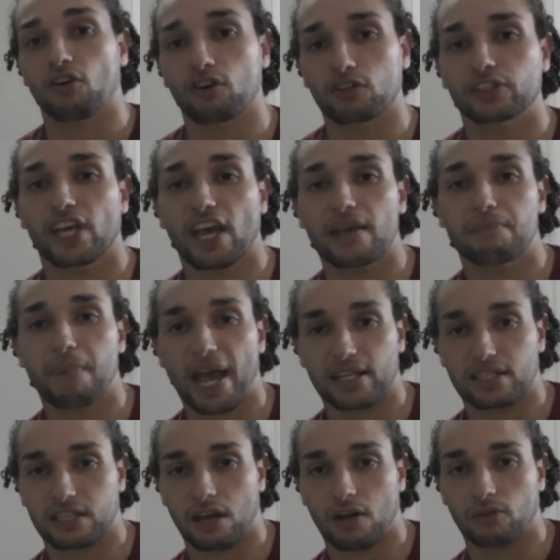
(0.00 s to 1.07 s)
RDA
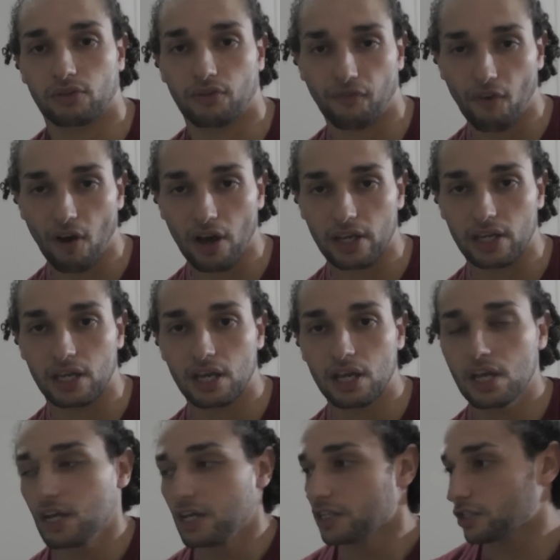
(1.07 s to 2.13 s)
backs out of the fight.
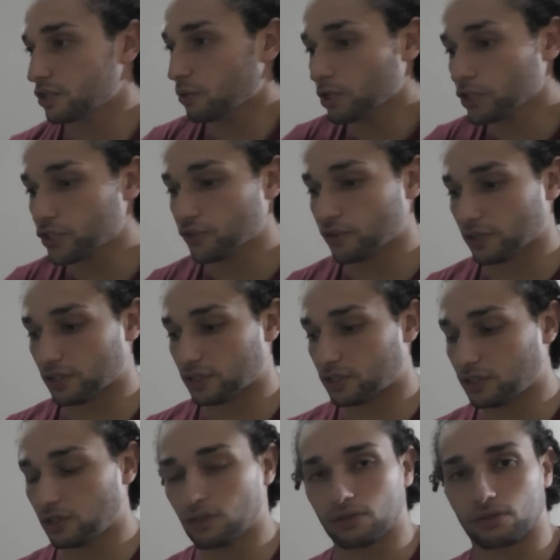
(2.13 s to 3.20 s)
So what's your
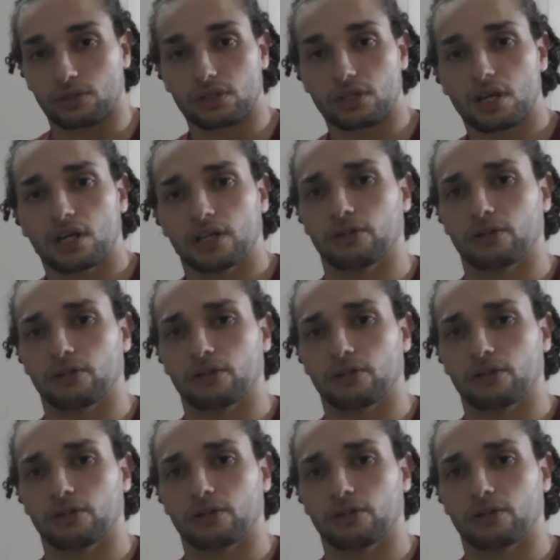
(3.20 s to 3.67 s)
excuse?